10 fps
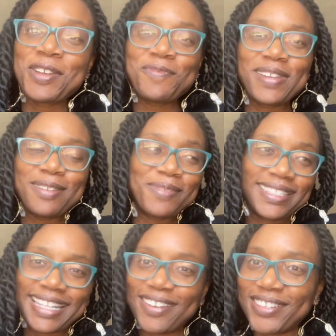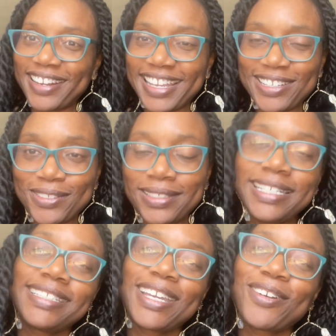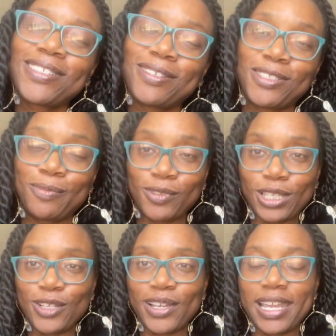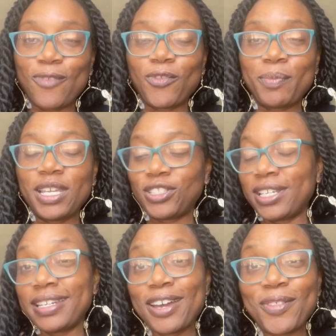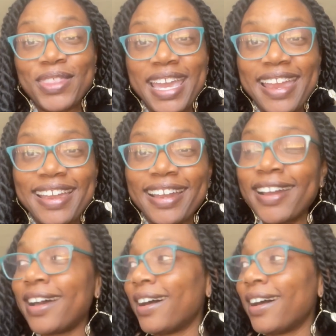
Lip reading: Read what's down there in those details. There's some really great information down there.